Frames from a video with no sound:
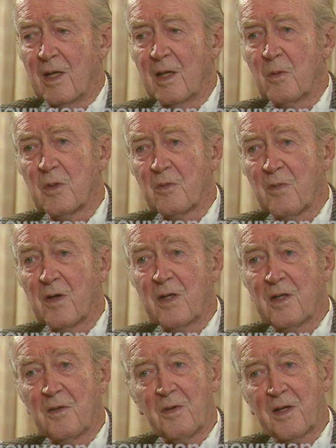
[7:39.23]
he was very
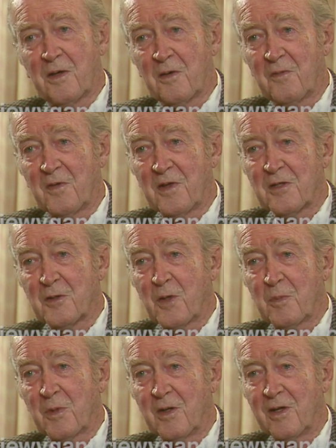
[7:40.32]
difficult for the
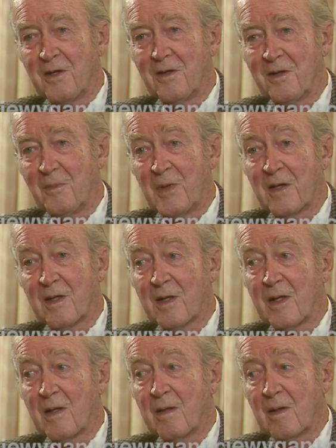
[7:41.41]
script girl, but
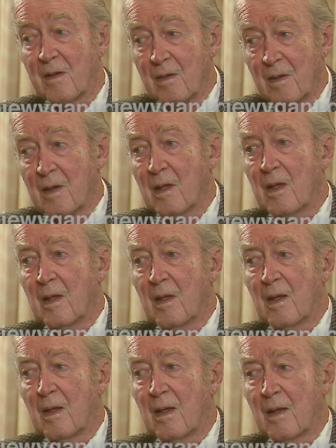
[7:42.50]

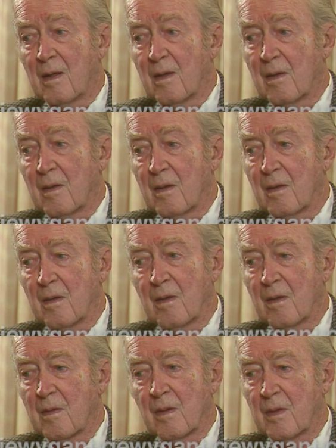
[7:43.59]
uh, uh,
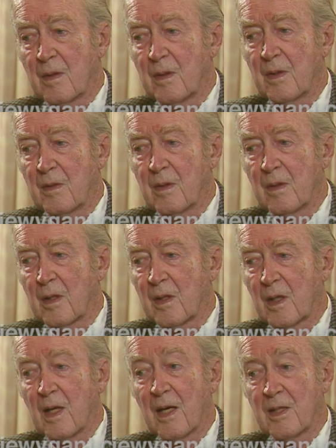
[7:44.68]
in a
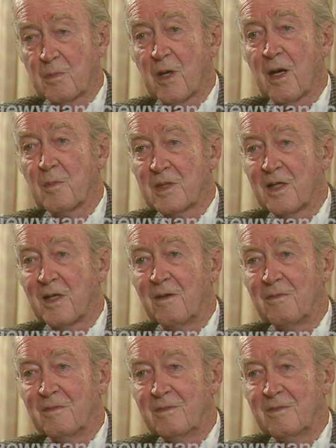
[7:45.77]
class by himself.